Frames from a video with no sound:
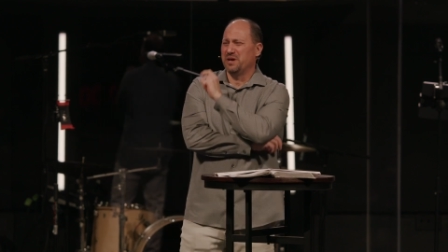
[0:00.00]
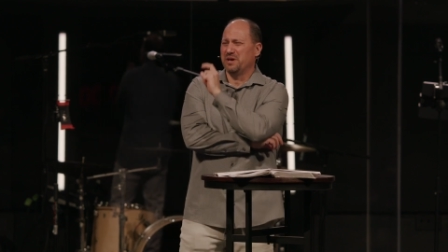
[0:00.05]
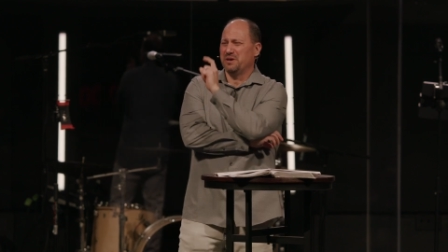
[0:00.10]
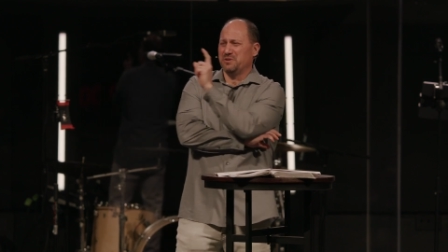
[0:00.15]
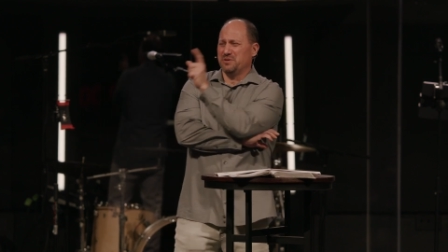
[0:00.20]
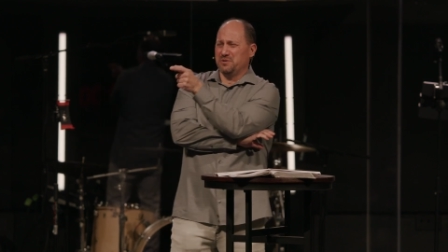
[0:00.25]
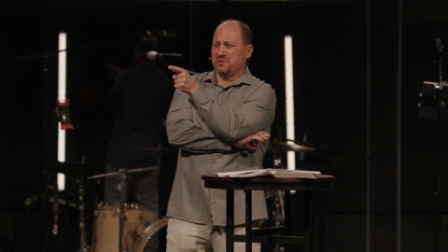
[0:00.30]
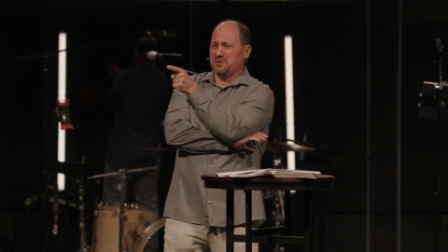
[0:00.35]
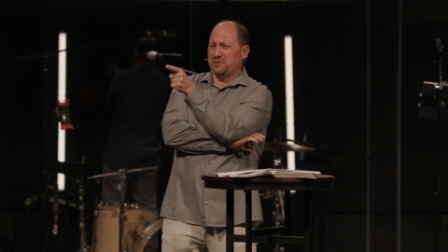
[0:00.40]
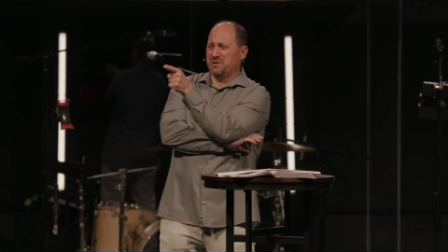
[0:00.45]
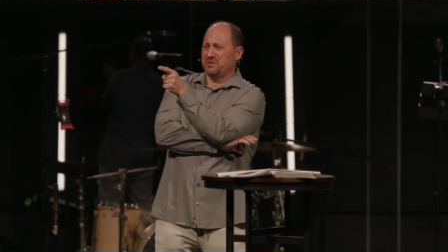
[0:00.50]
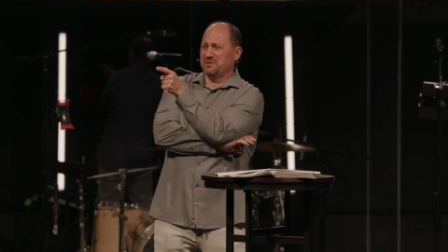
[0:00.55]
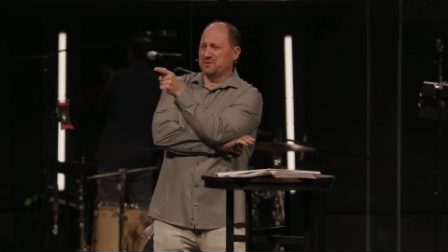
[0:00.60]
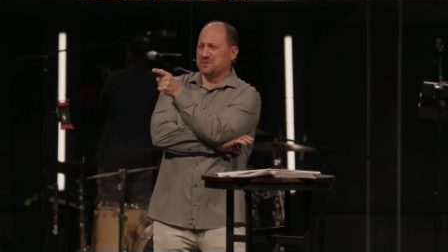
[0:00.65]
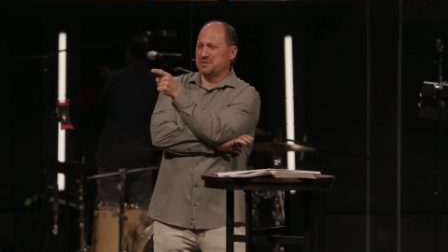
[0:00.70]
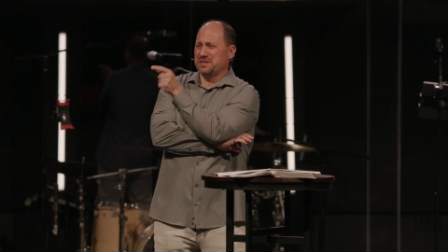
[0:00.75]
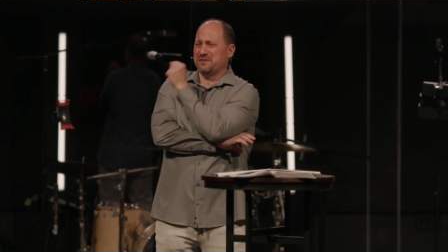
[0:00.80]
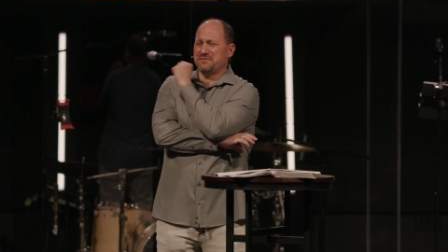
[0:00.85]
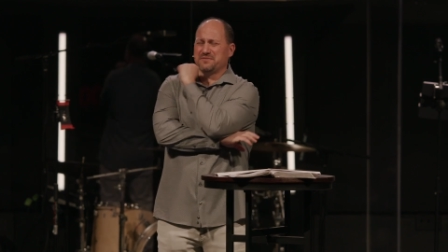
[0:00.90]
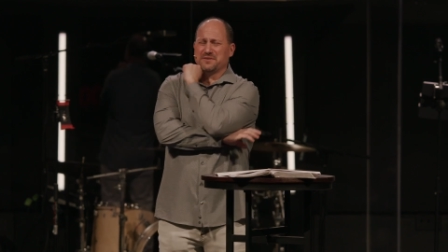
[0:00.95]
You call
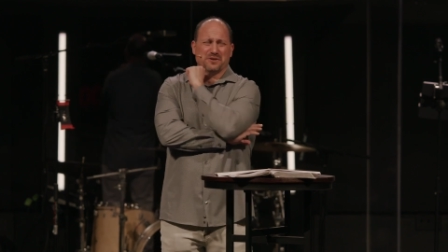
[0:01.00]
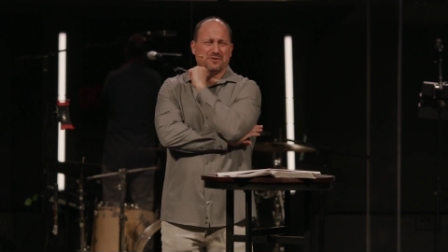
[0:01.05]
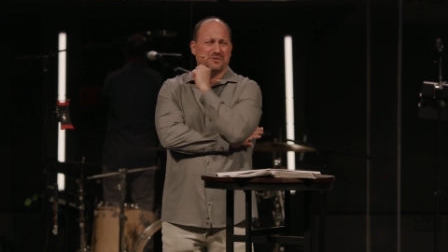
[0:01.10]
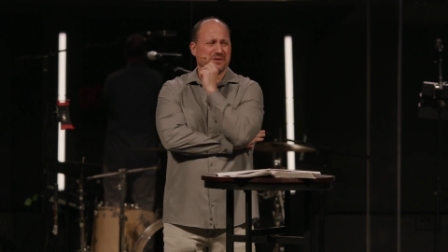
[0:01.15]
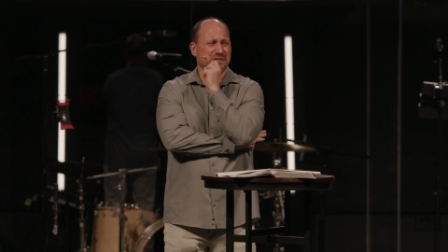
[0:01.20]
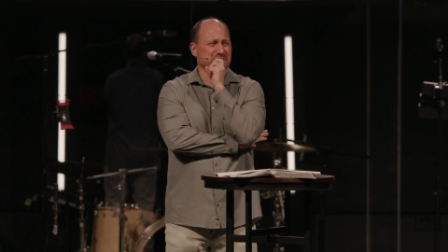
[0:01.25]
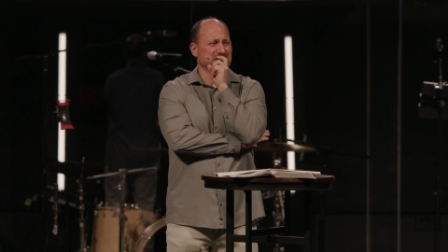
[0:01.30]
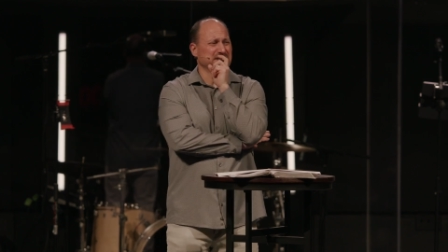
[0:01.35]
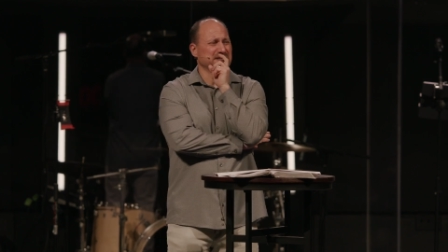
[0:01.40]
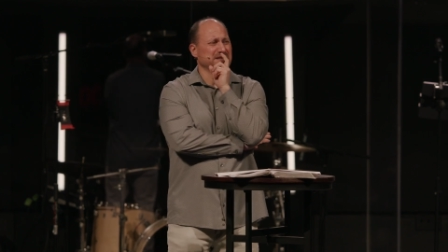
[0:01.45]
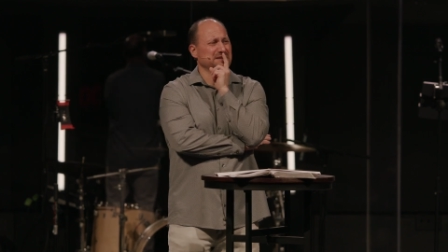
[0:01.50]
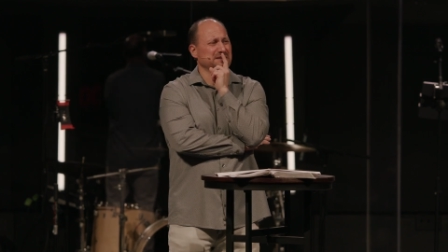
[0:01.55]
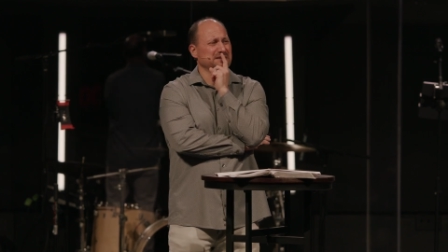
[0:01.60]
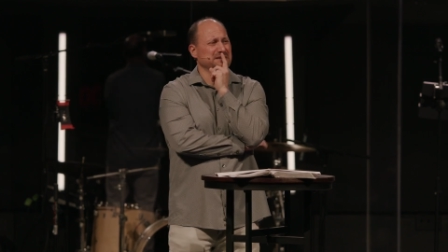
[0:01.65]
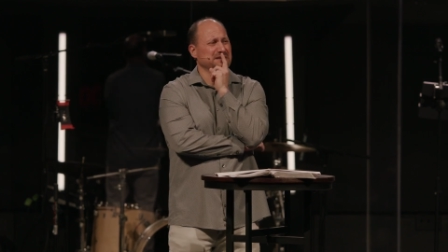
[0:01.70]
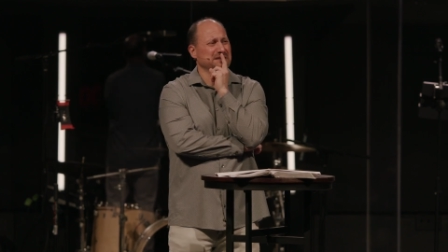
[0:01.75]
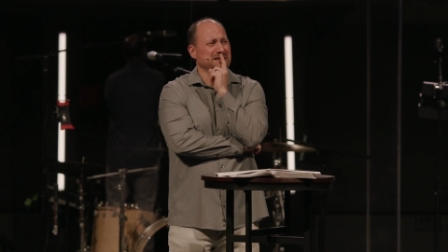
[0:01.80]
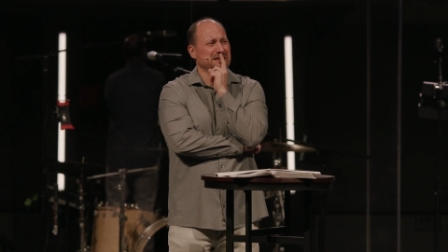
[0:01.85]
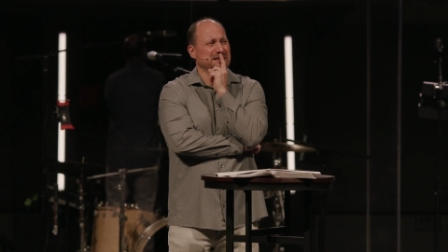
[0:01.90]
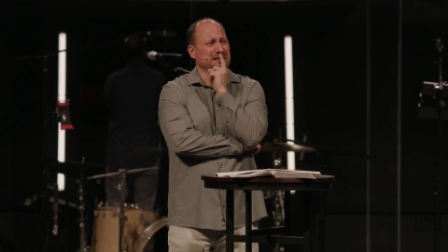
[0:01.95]
yourself a Christian,
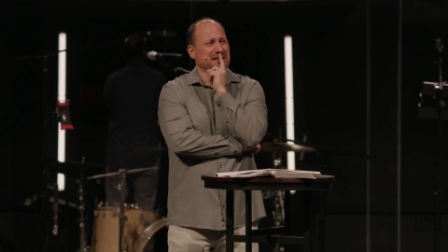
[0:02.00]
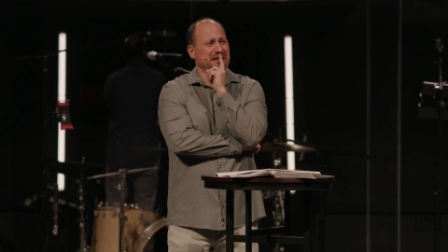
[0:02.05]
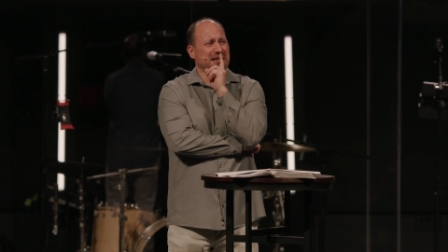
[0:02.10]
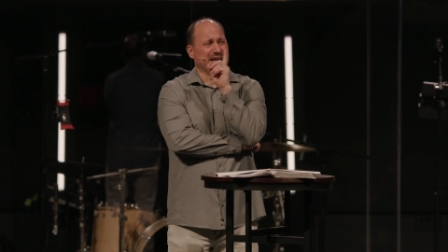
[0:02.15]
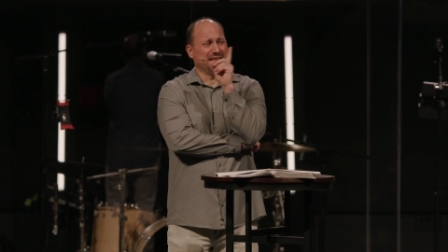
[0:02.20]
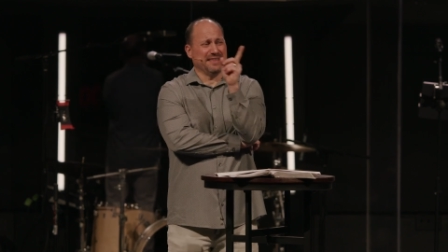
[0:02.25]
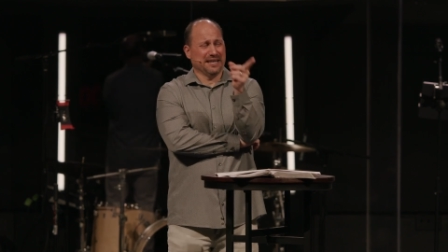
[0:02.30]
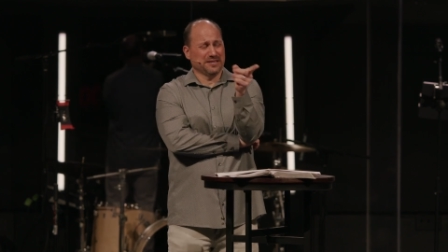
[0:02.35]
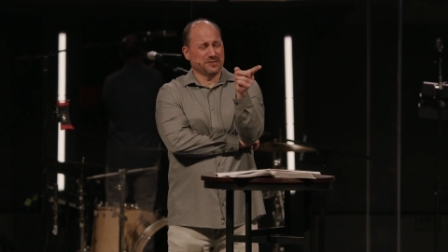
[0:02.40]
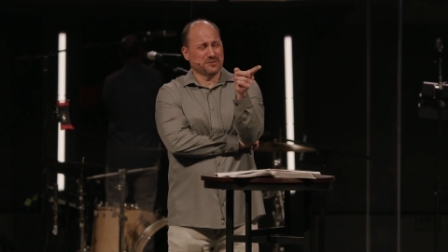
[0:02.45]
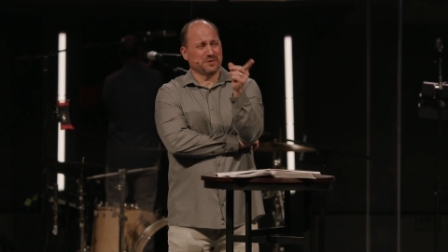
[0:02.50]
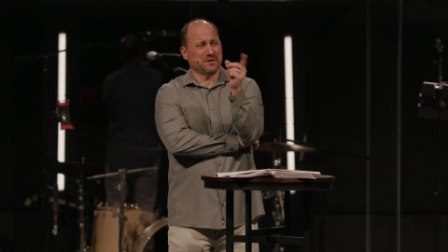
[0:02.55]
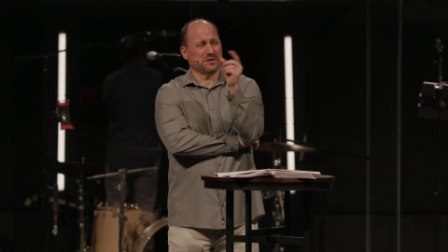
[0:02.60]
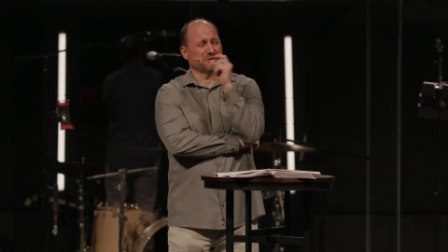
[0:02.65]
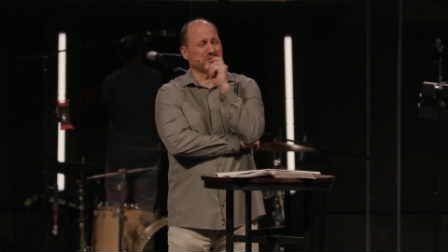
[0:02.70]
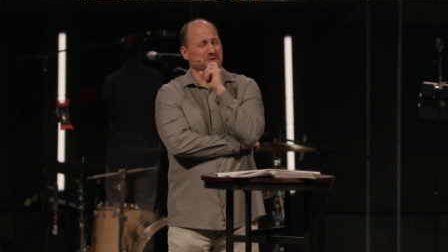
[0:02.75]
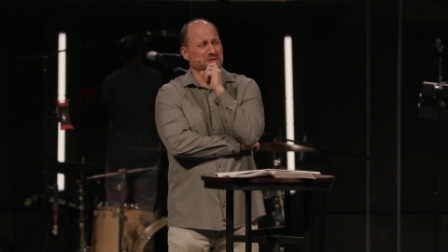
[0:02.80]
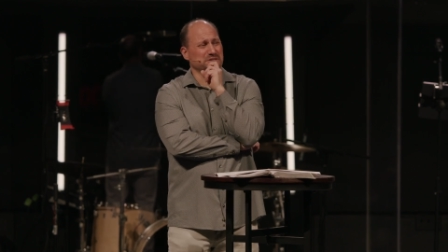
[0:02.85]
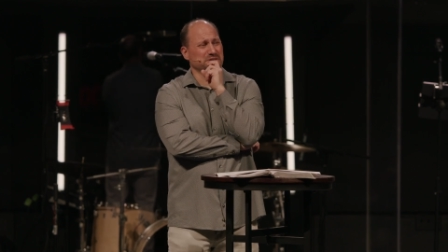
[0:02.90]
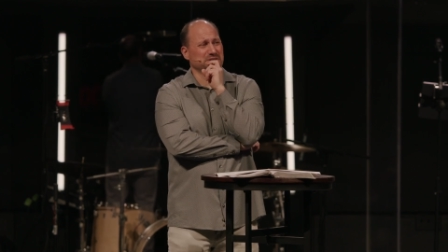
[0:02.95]
and that's what a
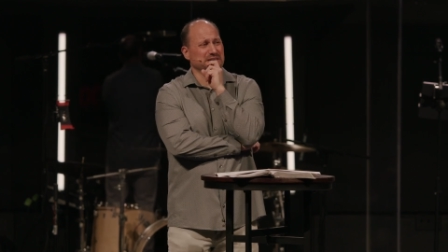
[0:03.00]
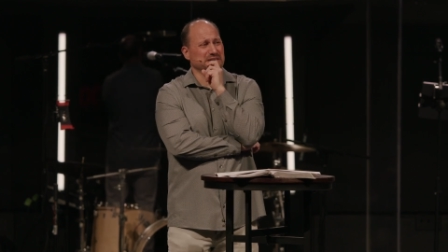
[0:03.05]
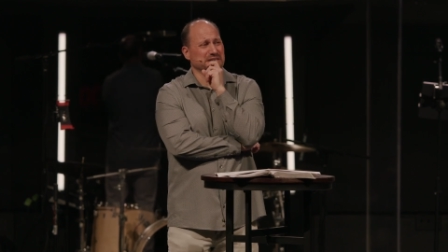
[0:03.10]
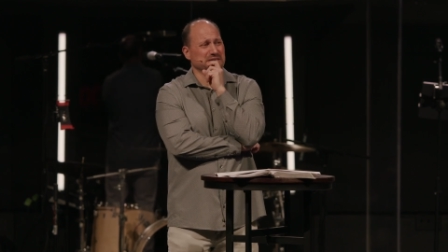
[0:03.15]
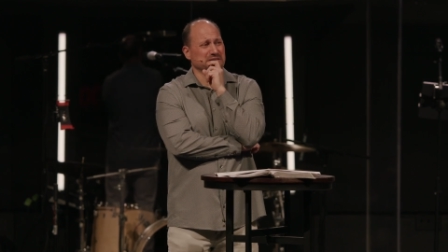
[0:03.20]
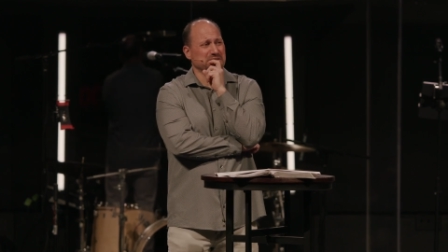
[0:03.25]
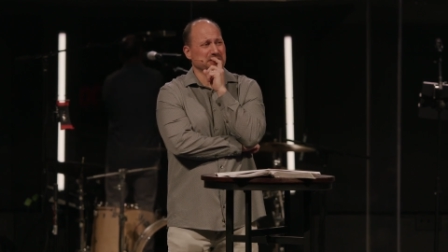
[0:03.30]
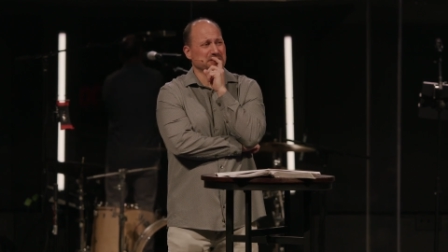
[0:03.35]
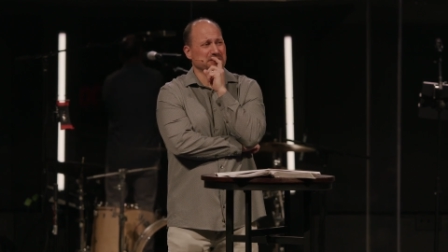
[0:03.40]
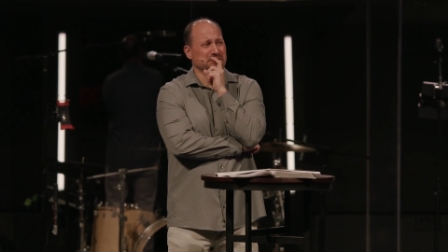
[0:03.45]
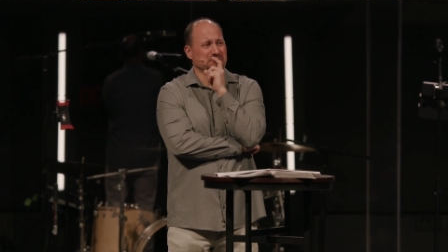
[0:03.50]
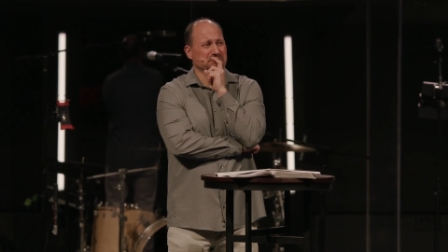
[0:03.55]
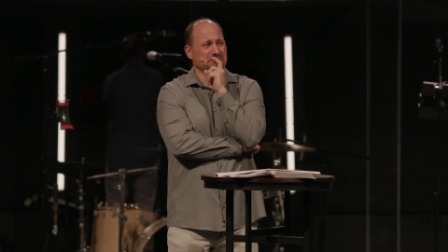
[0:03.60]
Christian is?